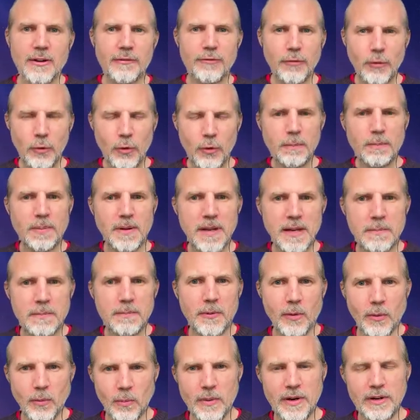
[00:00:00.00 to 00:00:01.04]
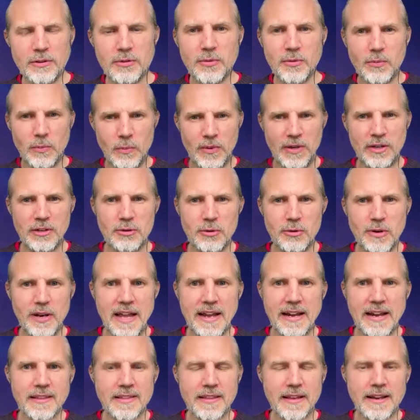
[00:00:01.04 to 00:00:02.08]
for people when you
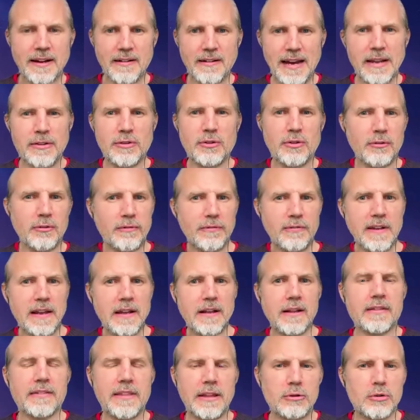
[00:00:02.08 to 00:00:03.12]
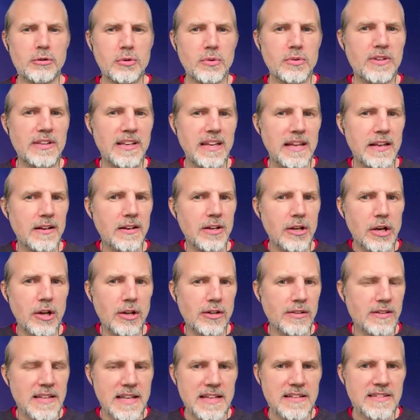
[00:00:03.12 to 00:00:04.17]
lie there and you feel that you did
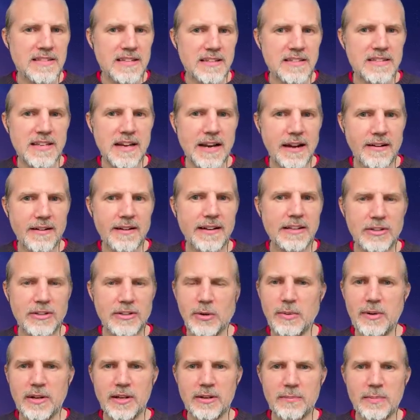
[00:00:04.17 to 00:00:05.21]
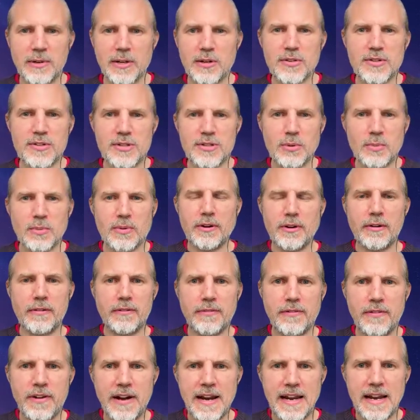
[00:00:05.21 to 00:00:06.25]
not necessarily do it because you were
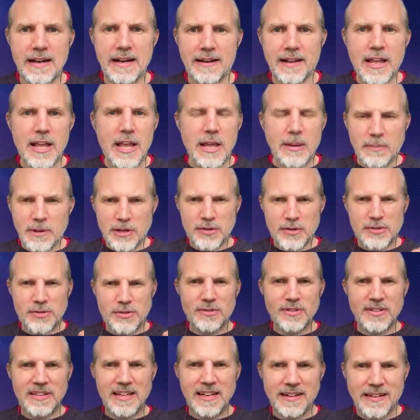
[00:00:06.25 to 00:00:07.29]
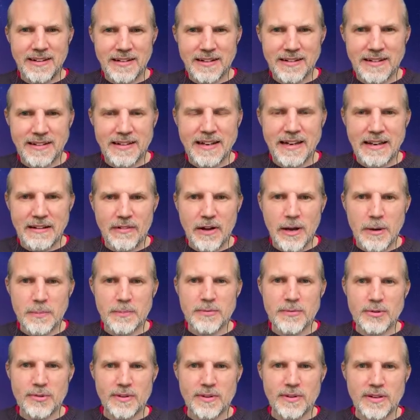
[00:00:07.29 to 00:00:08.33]
afraid, because you didn't live
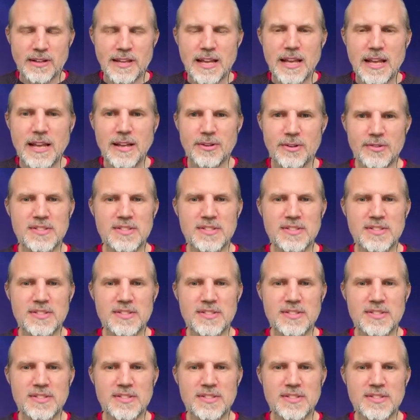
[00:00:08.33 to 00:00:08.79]
up to it.